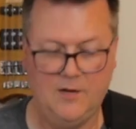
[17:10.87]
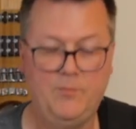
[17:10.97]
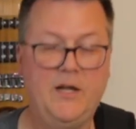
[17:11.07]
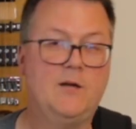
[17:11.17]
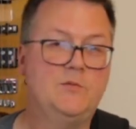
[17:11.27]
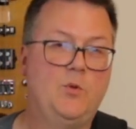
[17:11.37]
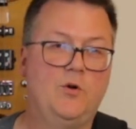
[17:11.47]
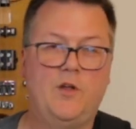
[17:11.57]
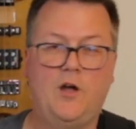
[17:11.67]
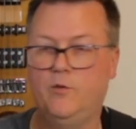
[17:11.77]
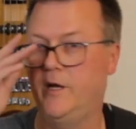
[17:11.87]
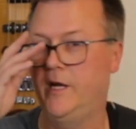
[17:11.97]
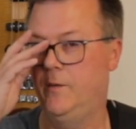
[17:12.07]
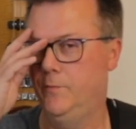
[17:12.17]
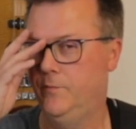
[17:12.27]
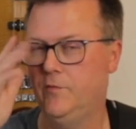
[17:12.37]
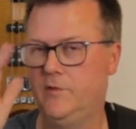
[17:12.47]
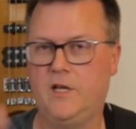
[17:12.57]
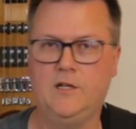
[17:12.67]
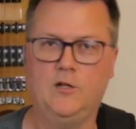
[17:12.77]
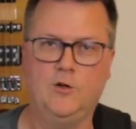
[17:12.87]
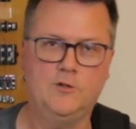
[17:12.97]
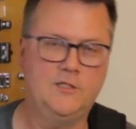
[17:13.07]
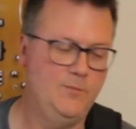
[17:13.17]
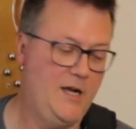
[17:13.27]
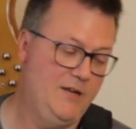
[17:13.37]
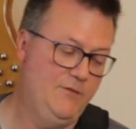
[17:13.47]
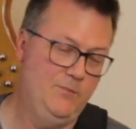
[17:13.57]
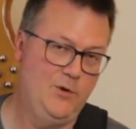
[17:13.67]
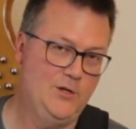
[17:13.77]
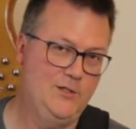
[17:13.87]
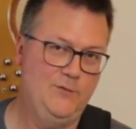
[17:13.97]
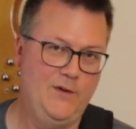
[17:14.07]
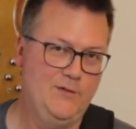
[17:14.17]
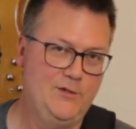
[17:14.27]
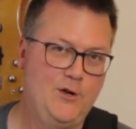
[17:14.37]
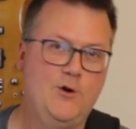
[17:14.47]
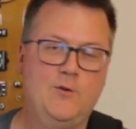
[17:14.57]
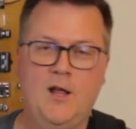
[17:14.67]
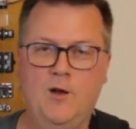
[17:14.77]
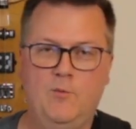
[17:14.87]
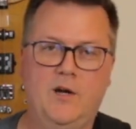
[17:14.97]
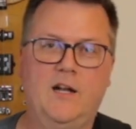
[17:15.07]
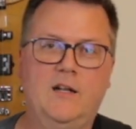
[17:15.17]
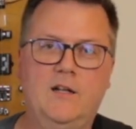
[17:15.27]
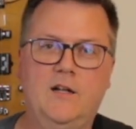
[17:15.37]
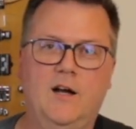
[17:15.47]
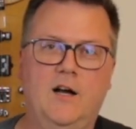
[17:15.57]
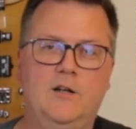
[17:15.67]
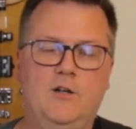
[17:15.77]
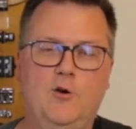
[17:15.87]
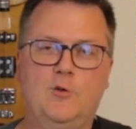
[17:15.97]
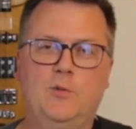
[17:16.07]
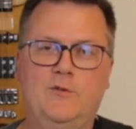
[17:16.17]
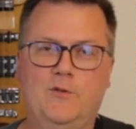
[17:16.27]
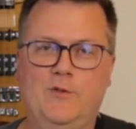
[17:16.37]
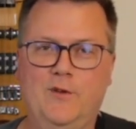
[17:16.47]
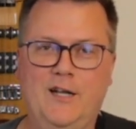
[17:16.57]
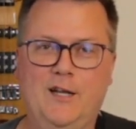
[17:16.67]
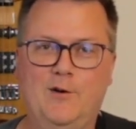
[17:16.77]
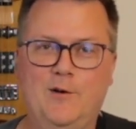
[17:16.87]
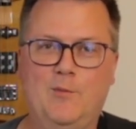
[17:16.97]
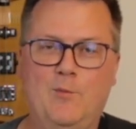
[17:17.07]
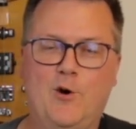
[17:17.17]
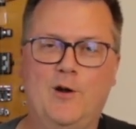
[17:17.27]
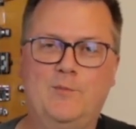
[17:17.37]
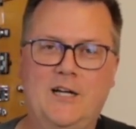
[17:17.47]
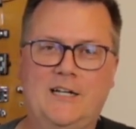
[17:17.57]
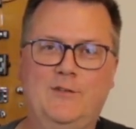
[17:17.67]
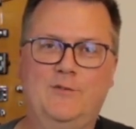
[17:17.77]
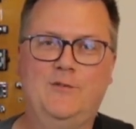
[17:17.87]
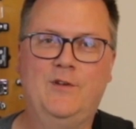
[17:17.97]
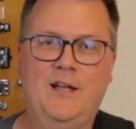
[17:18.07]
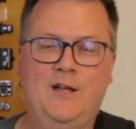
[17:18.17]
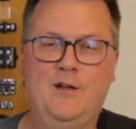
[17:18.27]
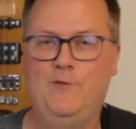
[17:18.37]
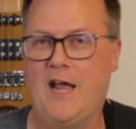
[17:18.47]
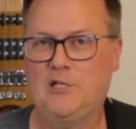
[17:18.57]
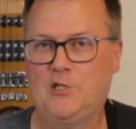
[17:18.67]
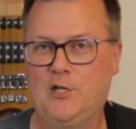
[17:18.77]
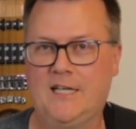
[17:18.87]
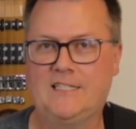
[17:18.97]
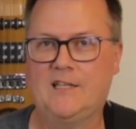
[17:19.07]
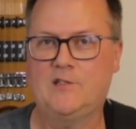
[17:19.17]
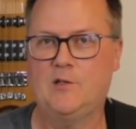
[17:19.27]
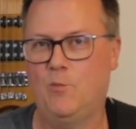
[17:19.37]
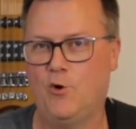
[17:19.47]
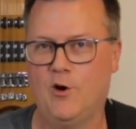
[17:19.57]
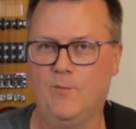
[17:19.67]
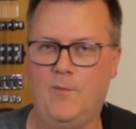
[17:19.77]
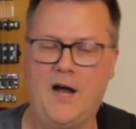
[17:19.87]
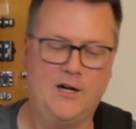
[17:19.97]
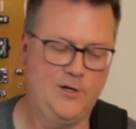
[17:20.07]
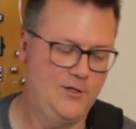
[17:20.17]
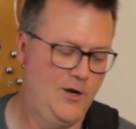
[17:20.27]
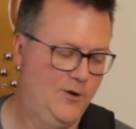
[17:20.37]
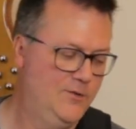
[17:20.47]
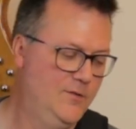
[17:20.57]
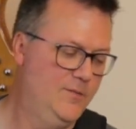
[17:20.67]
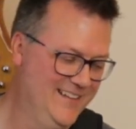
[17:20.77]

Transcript: Pickups both all the way up. It's getting close to my personal favorite tone, but notably for the video in more objective fashion is it's a more modern tone.